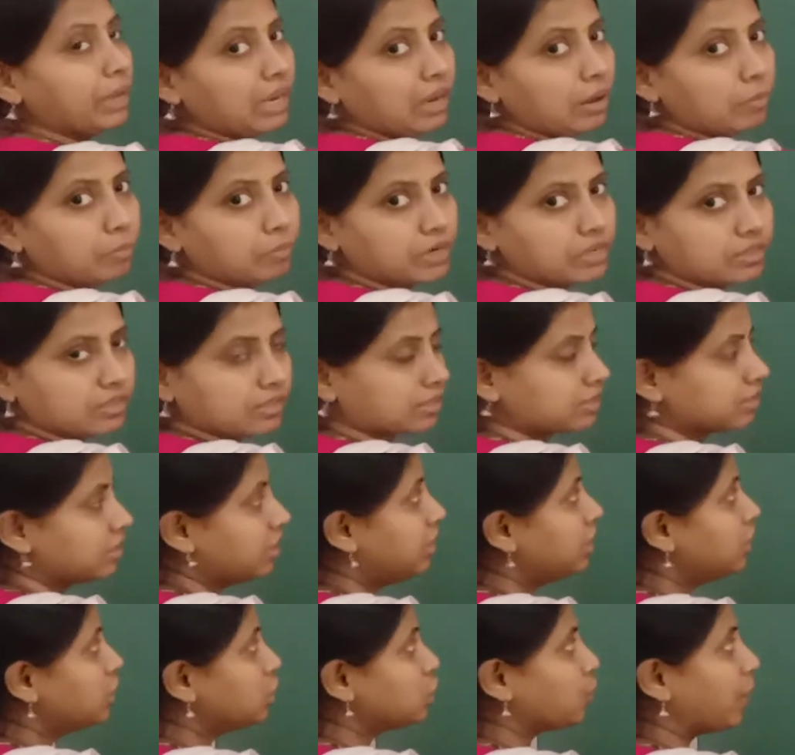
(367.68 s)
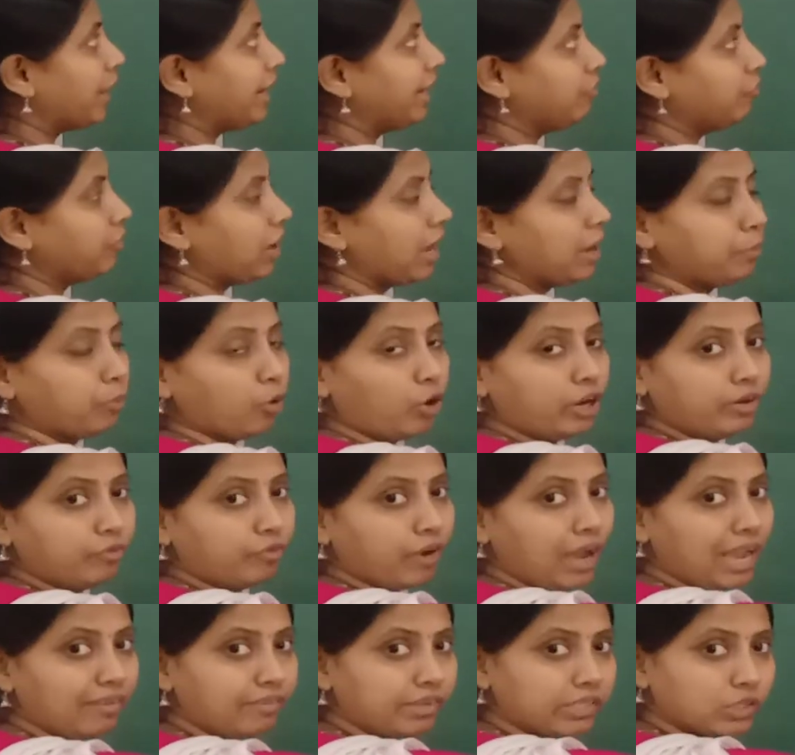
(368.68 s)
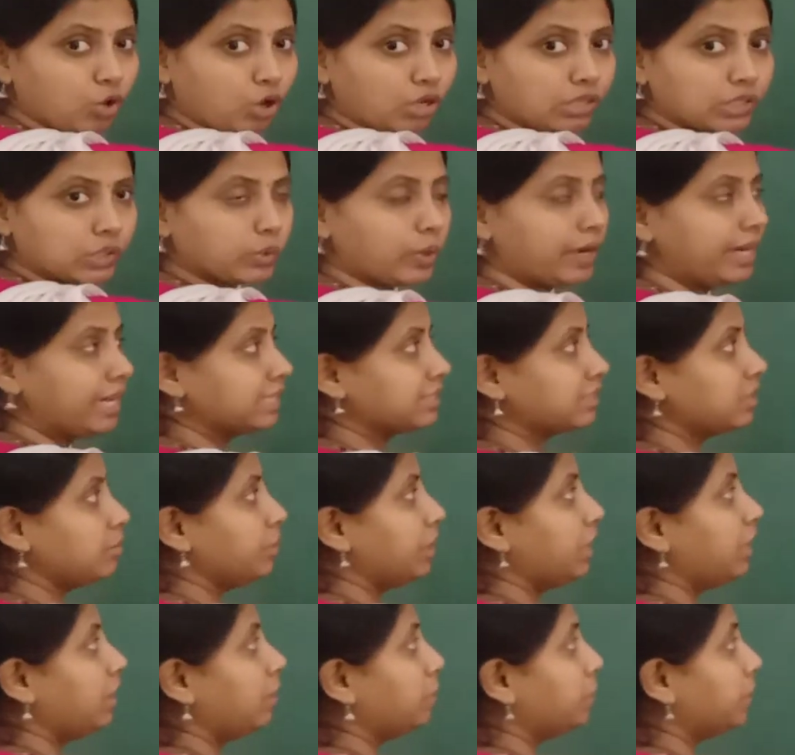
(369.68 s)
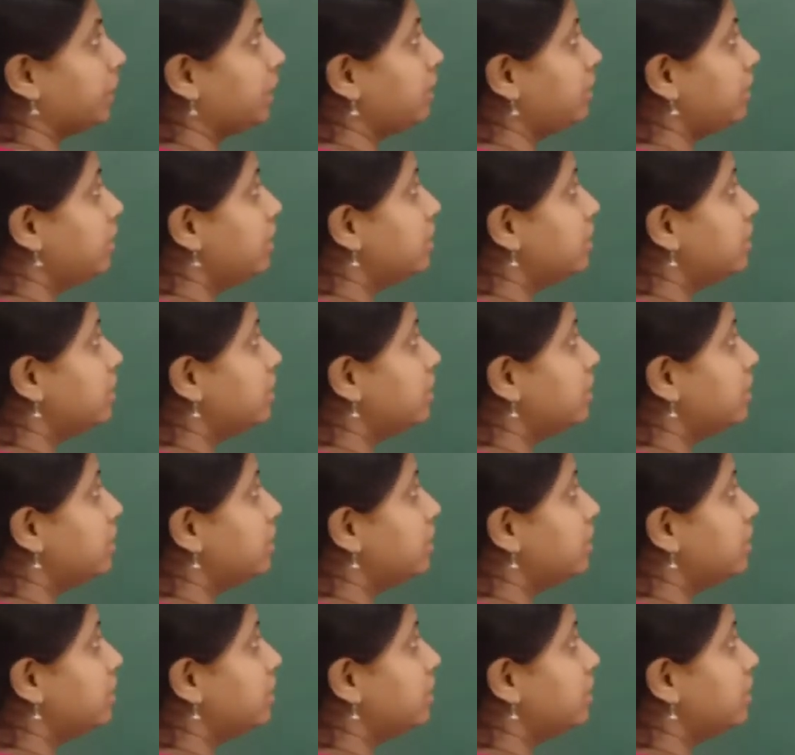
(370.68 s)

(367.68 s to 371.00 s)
numbers. 25.5 is also a decimal number.